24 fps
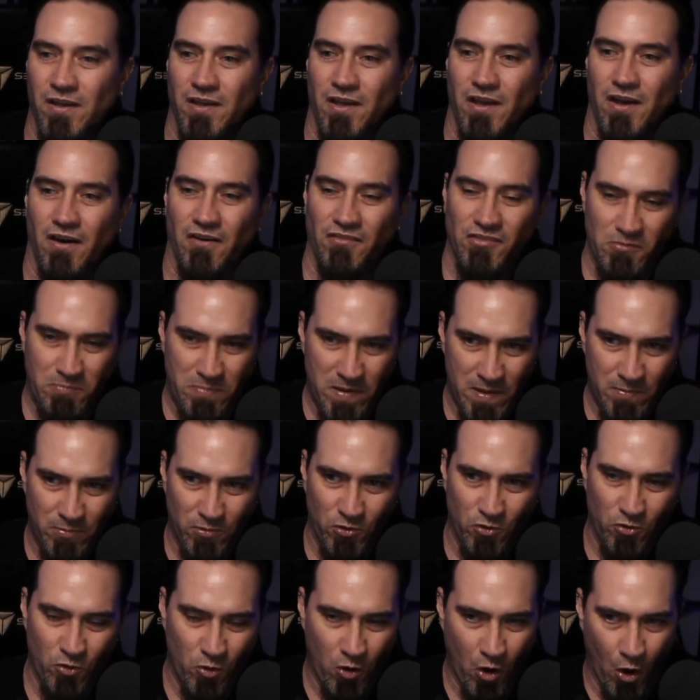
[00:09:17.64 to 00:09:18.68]
of the people
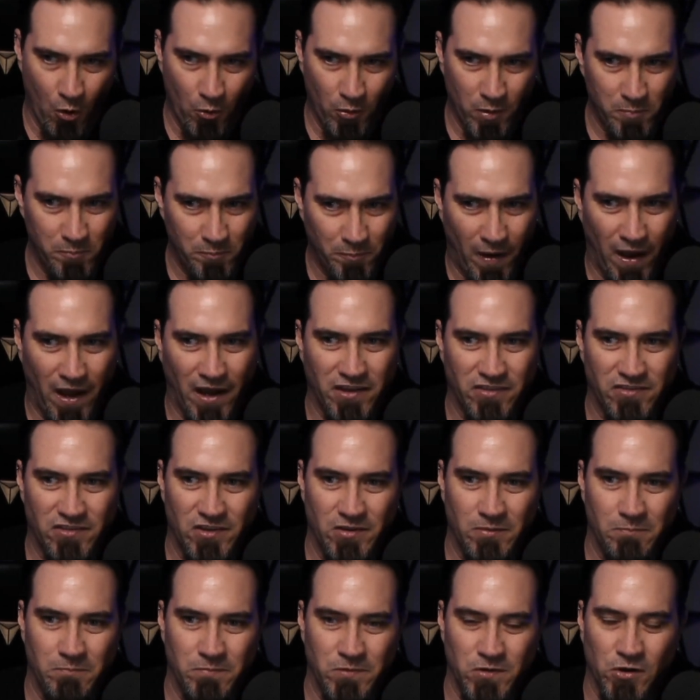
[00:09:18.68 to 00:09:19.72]
who go and buy
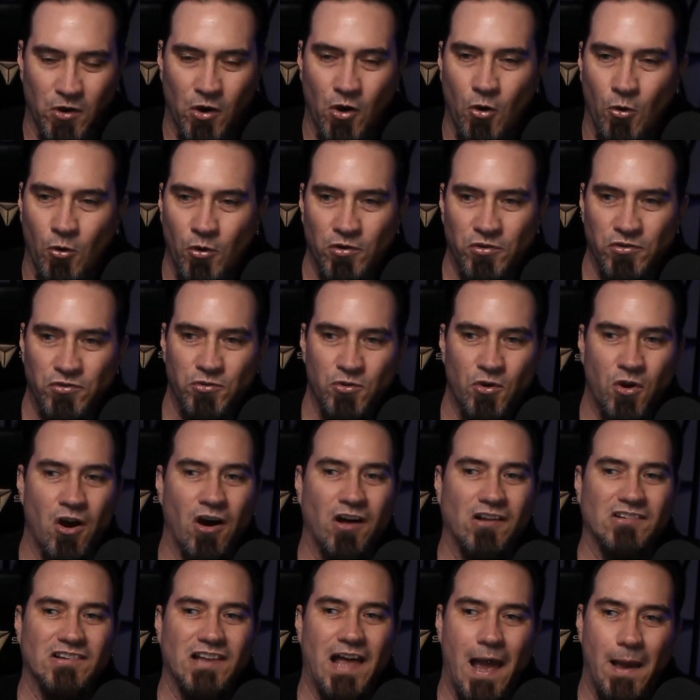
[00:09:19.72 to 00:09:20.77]
them, you're going to
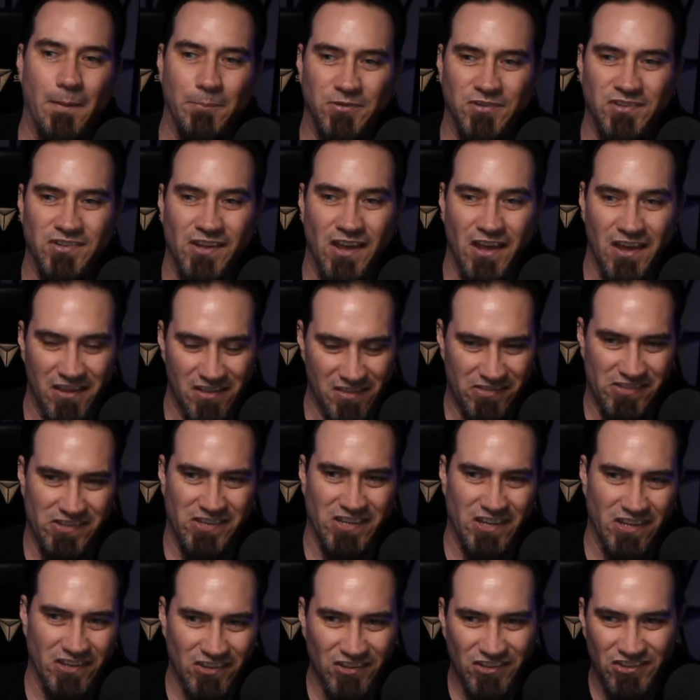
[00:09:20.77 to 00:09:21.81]
collapse
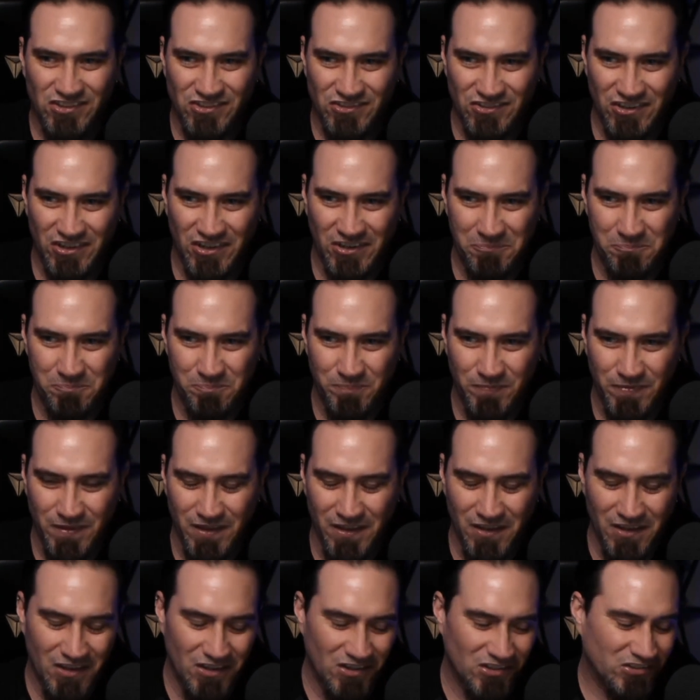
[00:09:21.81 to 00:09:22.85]
the industry.
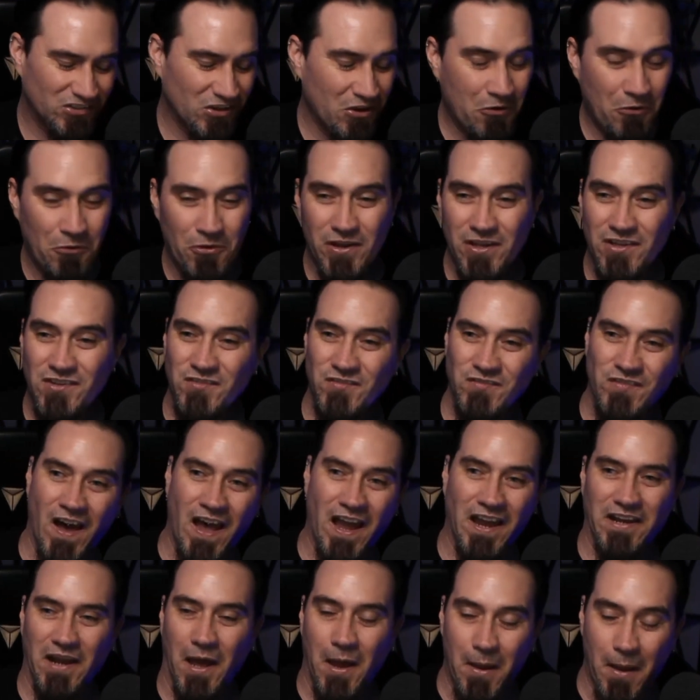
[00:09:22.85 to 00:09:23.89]
So it's
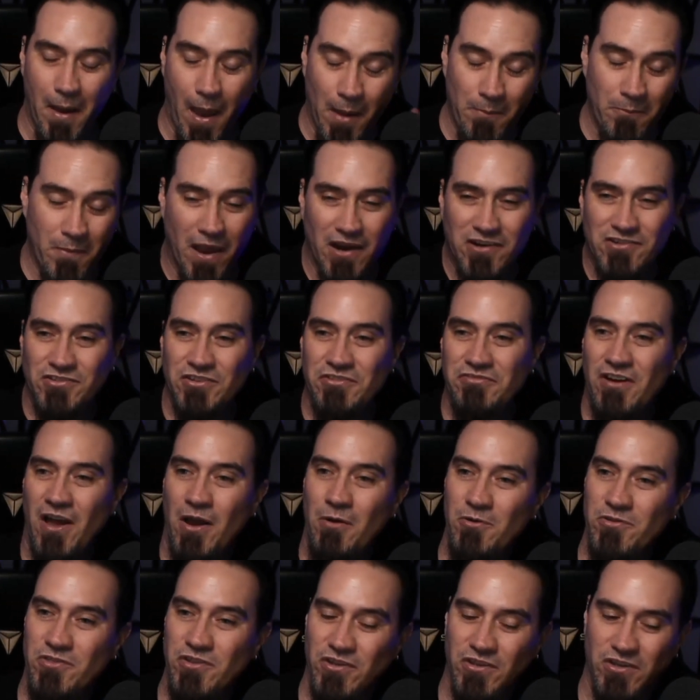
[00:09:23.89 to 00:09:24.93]
fine. I'm actually fine
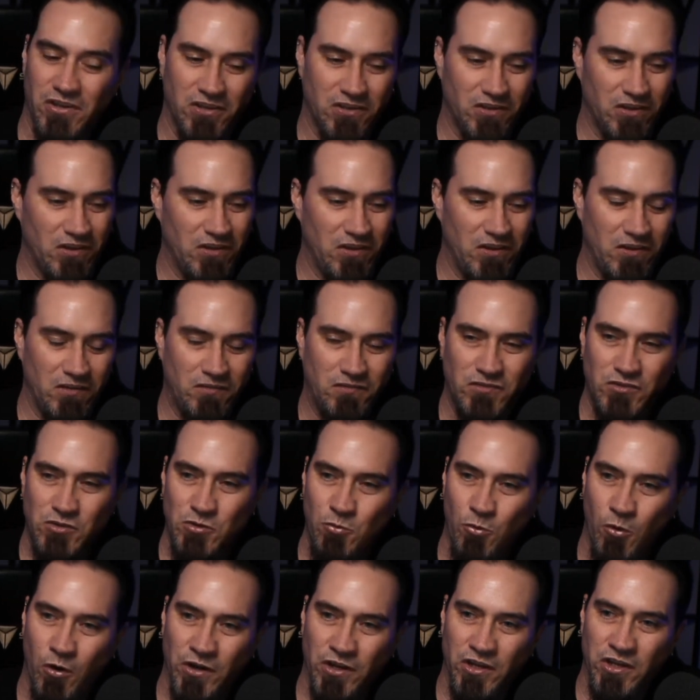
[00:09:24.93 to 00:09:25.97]
with it. If you
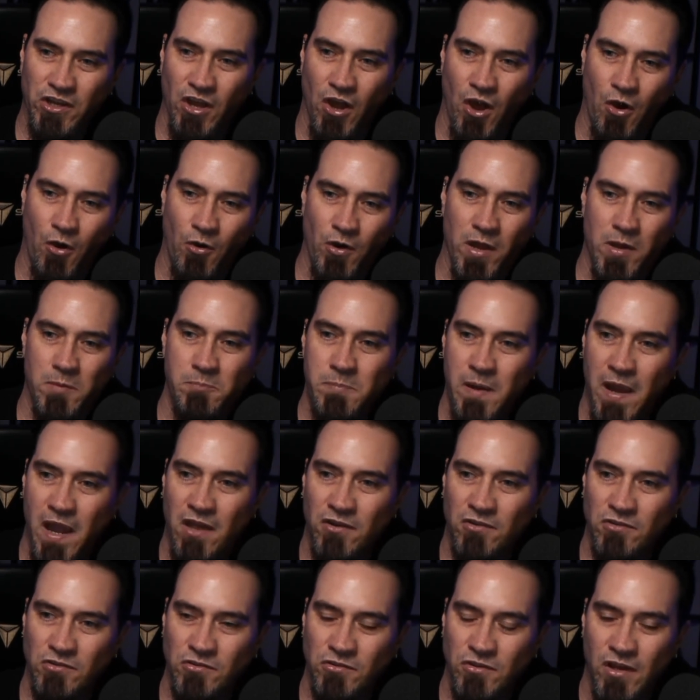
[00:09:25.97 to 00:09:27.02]
want to go and
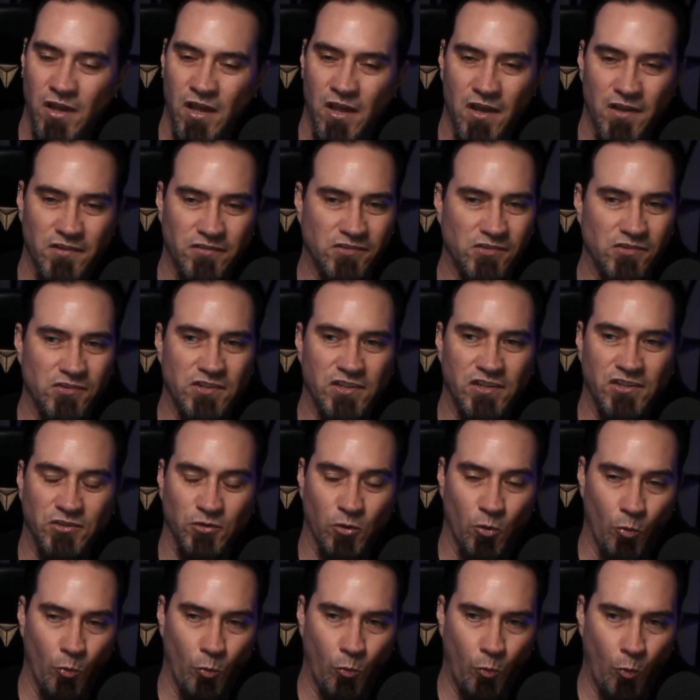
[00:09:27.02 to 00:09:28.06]
pander to these
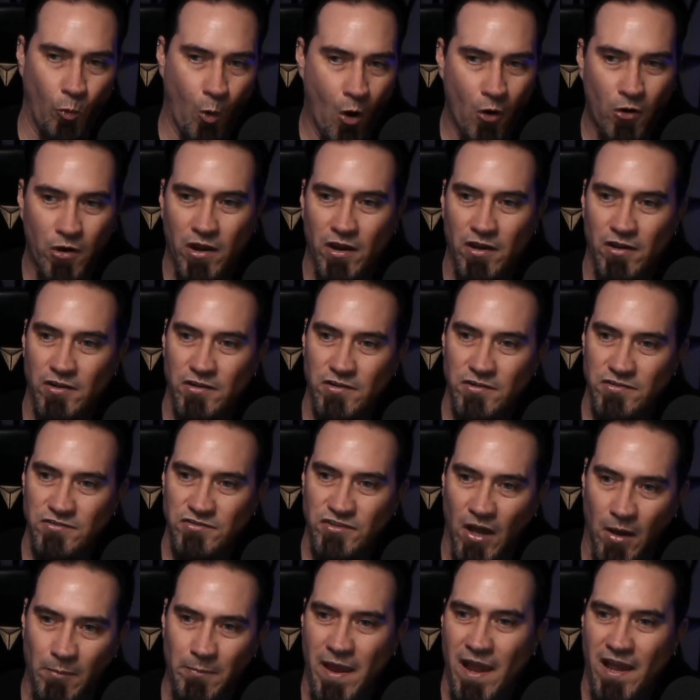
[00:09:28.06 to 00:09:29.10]
woke
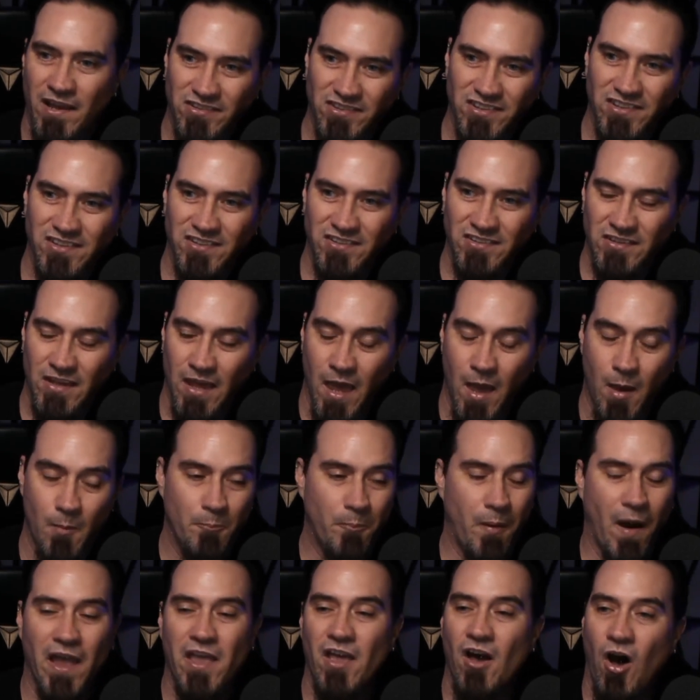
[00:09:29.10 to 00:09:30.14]
dumbasses,
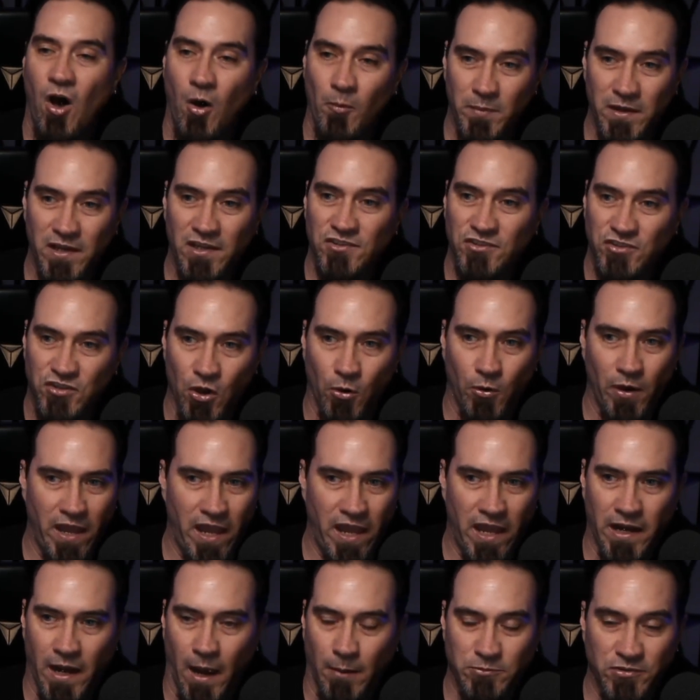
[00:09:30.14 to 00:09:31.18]
by all means, go
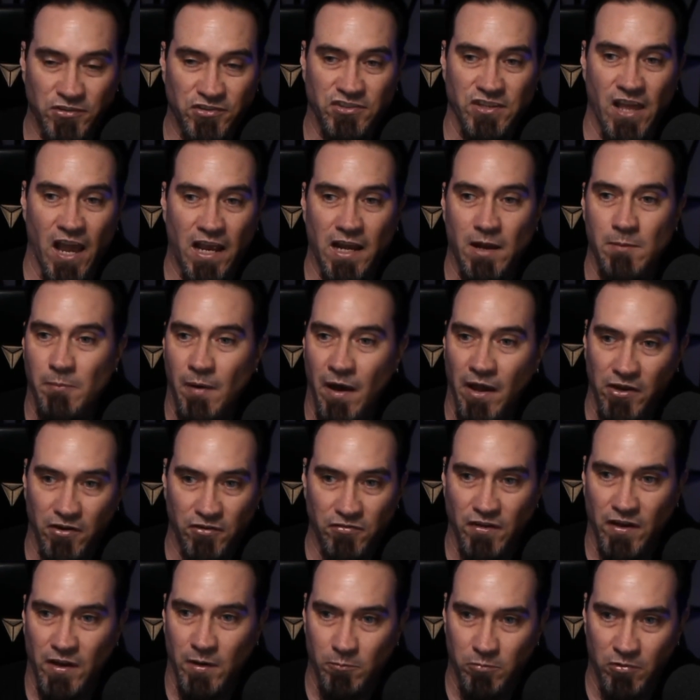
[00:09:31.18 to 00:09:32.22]
ahead. I'm just not going to buy your
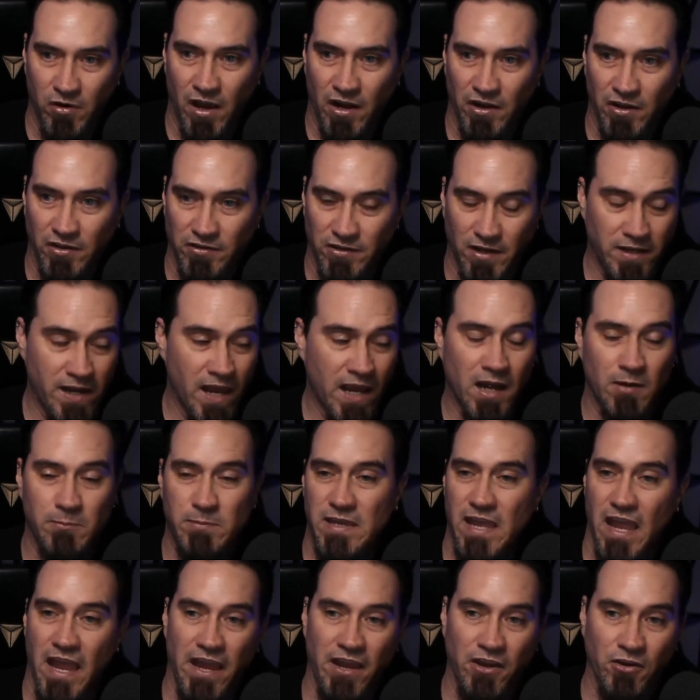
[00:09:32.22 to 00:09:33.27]
fucking product. I'm not going to
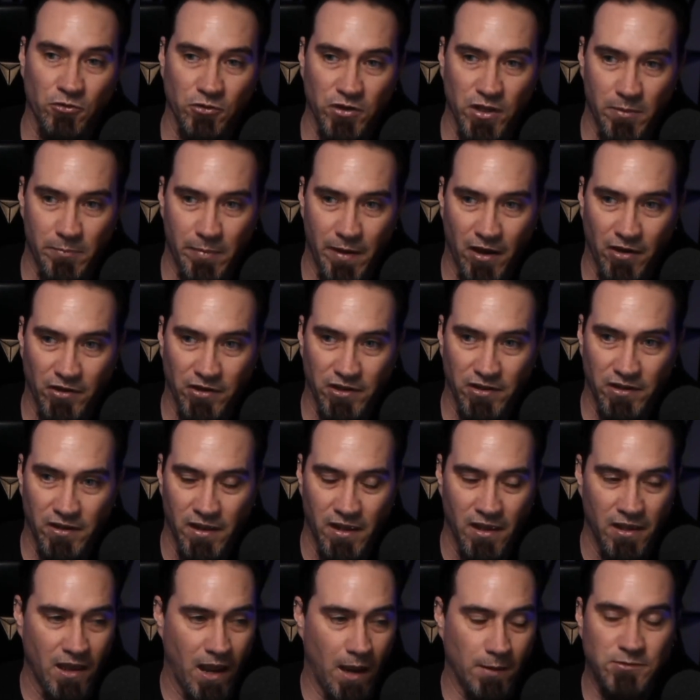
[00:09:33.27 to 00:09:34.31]
be angry about it.
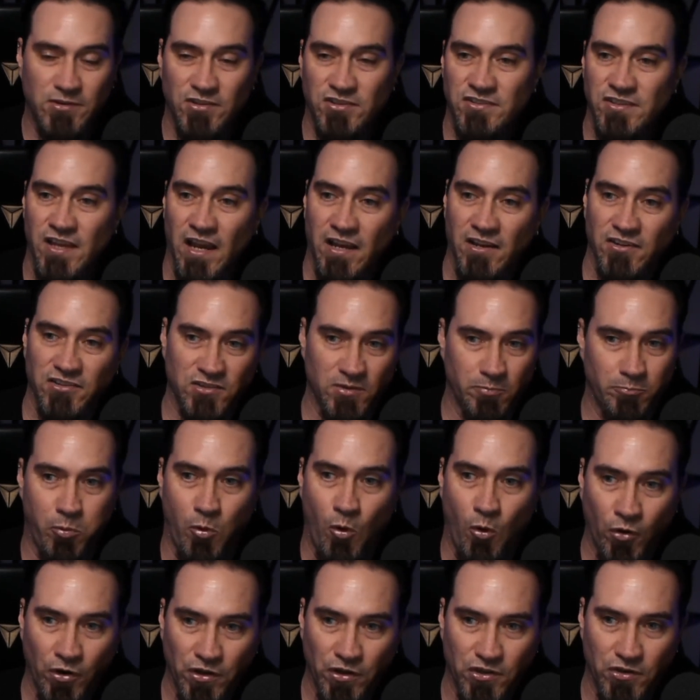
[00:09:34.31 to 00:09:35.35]
I'm just not going to
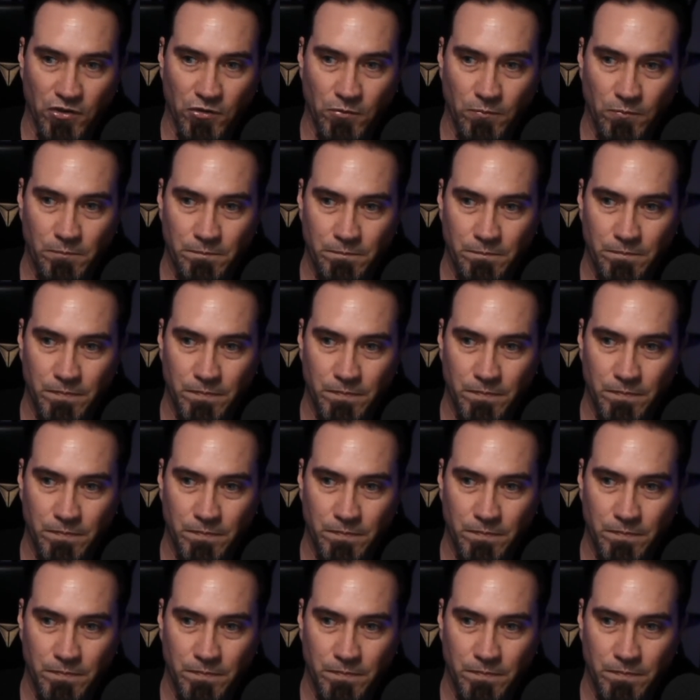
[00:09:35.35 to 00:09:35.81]
support you.